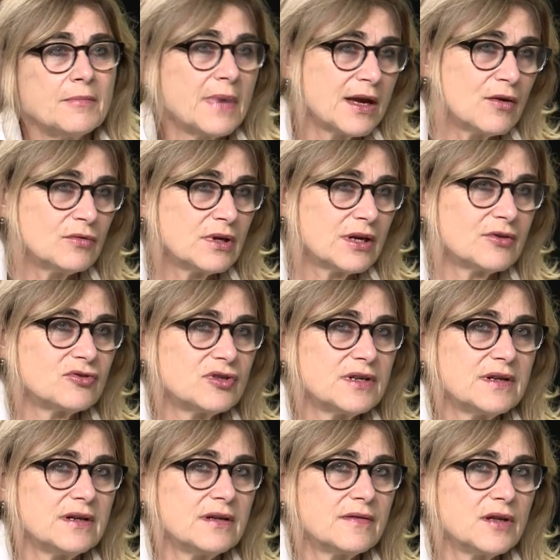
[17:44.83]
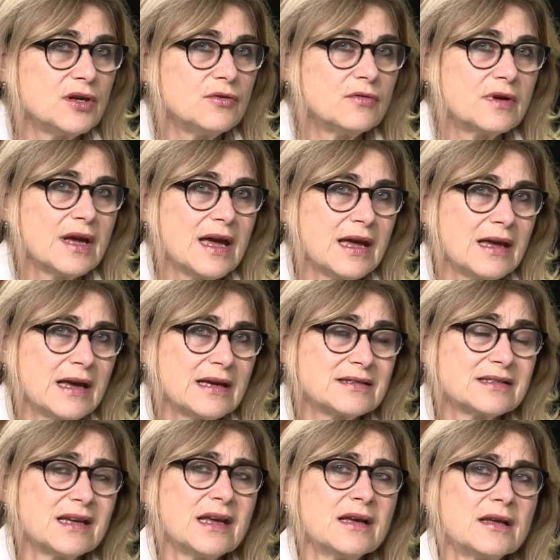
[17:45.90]
My own country, the UK,
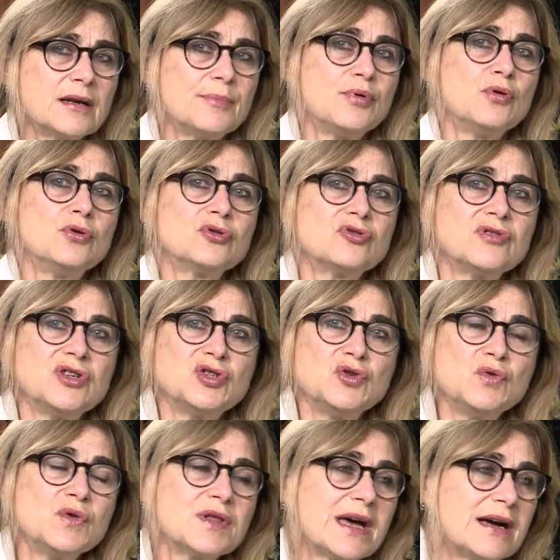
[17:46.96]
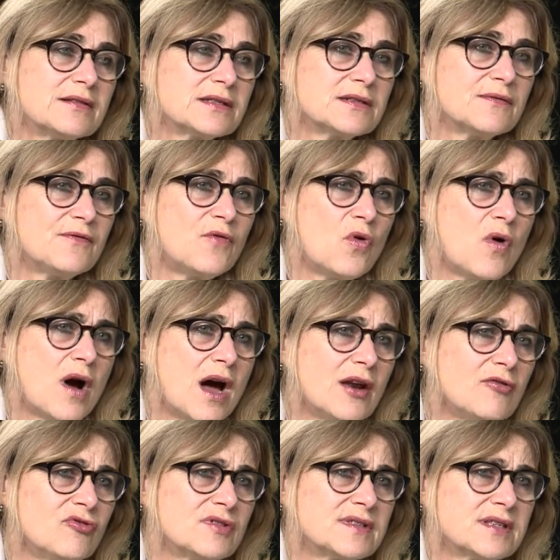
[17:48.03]
has taken a paltry
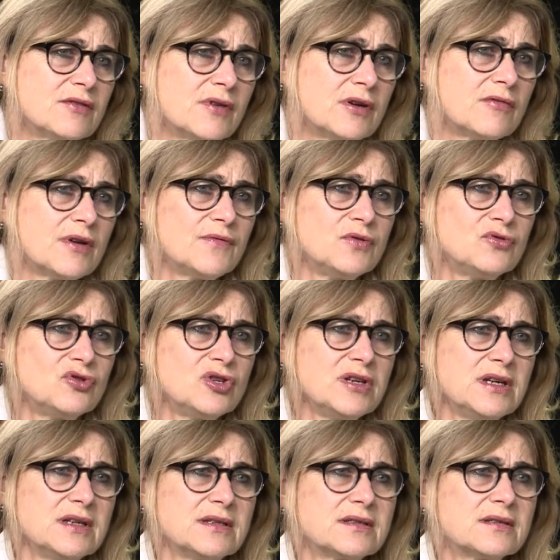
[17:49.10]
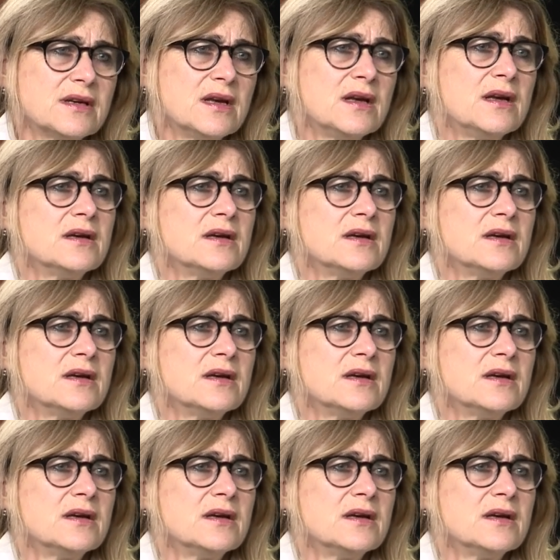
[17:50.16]
2,400 Syrian refugees.